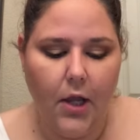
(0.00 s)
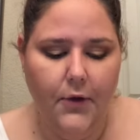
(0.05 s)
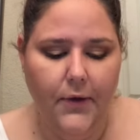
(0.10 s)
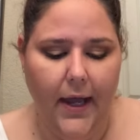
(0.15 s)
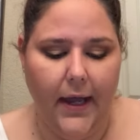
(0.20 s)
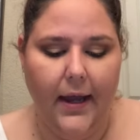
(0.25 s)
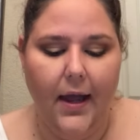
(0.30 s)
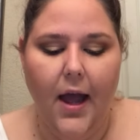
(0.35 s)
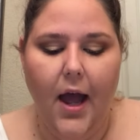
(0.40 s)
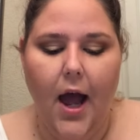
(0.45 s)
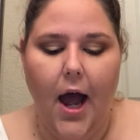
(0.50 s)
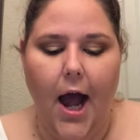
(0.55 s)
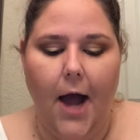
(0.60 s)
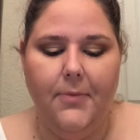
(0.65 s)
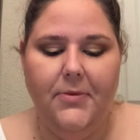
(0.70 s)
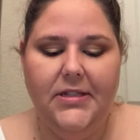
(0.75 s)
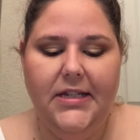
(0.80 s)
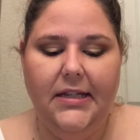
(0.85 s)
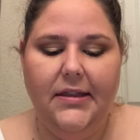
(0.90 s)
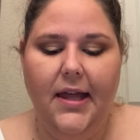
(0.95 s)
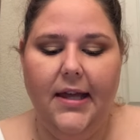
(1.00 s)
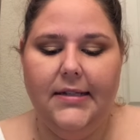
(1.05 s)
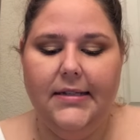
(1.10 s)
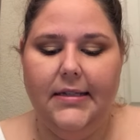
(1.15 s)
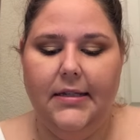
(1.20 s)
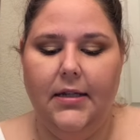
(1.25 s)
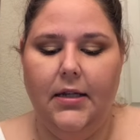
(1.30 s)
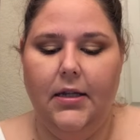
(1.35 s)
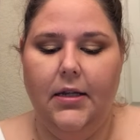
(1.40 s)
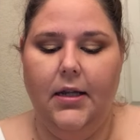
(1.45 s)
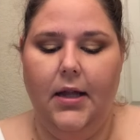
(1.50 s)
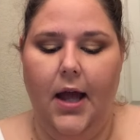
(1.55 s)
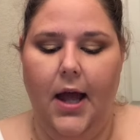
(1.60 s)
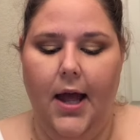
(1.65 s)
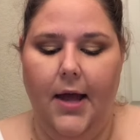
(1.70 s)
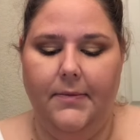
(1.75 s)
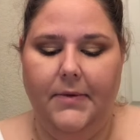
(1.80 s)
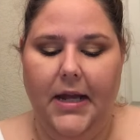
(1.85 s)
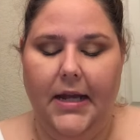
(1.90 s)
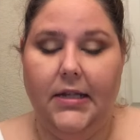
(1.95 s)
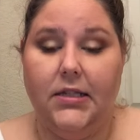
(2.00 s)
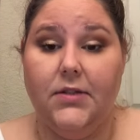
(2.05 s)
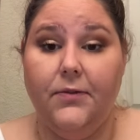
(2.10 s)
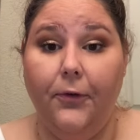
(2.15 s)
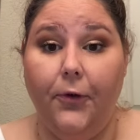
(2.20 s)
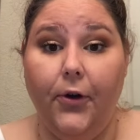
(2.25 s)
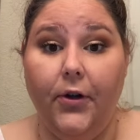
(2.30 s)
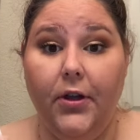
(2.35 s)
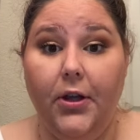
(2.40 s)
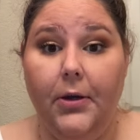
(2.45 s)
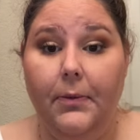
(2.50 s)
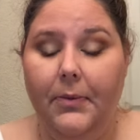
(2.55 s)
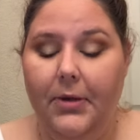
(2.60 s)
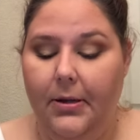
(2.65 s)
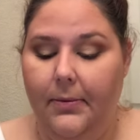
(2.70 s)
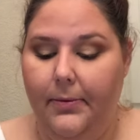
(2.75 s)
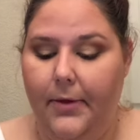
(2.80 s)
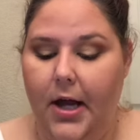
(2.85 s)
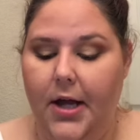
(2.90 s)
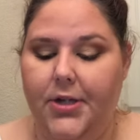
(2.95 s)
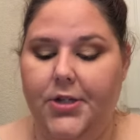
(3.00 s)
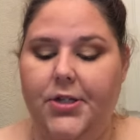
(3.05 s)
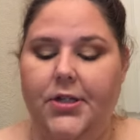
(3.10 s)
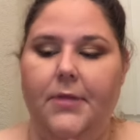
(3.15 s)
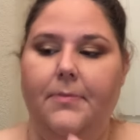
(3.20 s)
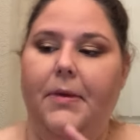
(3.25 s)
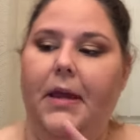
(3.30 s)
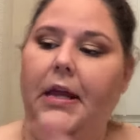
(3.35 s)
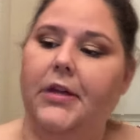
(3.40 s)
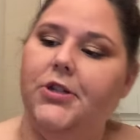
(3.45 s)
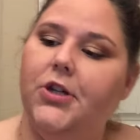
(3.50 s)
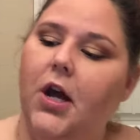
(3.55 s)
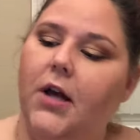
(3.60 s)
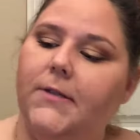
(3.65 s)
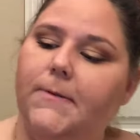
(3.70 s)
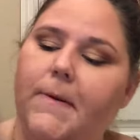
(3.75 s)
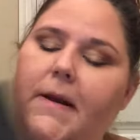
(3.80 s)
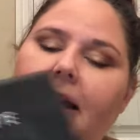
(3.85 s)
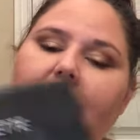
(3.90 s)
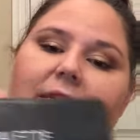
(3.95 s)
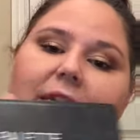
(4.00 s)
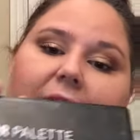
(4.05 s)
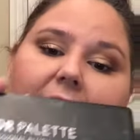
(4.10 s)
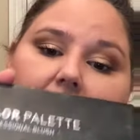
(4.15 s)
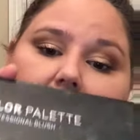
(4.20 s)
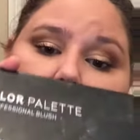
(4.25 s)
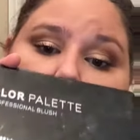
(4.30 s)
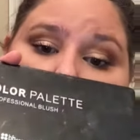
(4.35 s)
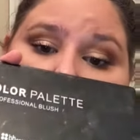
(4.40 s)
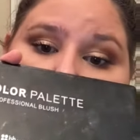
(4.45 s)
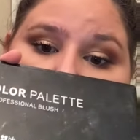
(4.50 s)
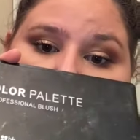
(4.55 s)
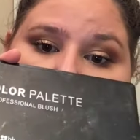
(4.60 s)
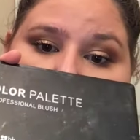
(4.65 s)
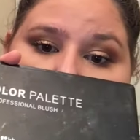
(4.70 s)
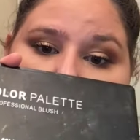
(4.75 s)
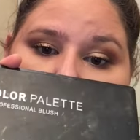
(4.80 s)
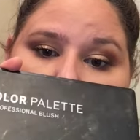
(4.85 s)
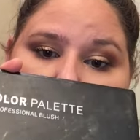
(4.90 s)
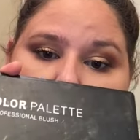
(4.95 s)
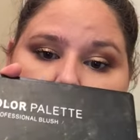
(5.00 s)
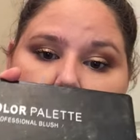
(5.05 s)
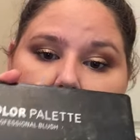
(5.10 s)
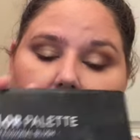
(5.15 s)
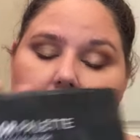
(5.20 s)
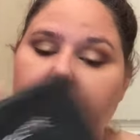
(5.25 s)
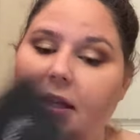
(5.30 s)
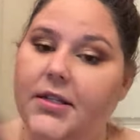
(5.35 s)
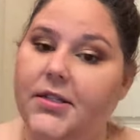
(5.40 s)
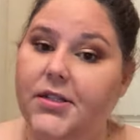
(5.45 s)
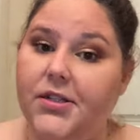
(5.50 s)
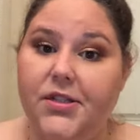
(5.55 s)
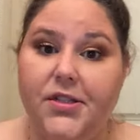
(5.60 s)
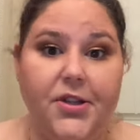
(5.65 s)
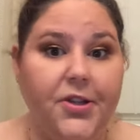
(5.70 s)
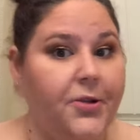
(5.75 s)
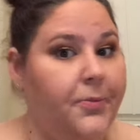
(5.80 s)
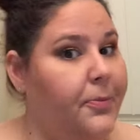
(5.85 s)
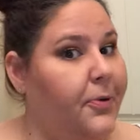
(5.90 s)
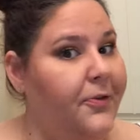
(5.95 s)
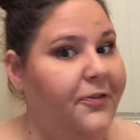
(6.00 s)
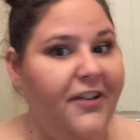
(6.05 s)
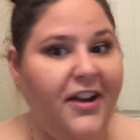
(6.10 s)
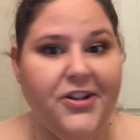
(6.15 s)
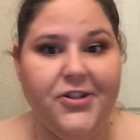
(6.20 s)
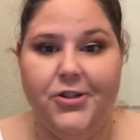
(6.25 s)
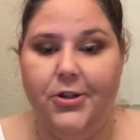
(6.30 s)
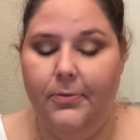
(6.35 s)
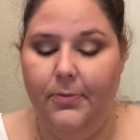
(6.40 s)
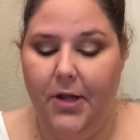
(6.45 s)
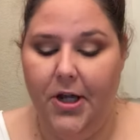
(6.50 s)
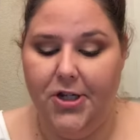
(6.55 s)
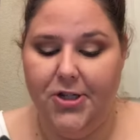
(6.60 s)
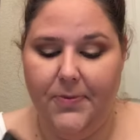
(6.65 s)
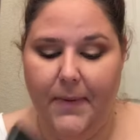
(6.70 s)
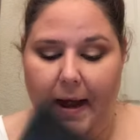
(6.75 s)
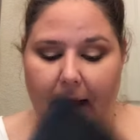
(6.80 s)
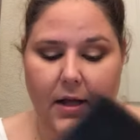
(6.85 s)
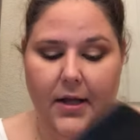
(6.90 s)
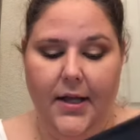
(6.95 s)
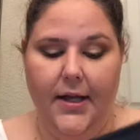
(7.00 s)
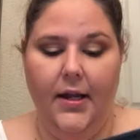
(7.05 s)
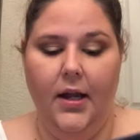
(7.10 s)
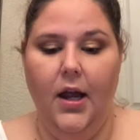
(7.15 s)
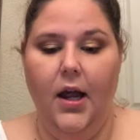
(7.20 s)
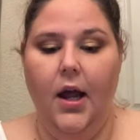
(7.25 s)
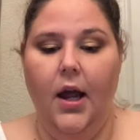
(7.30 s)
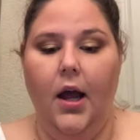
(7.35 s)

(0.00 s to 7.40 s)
Okay, I'm gonna take that next, for a little bit of blush, the BH Cosmetic 10 color palette. This is their professional blush palette.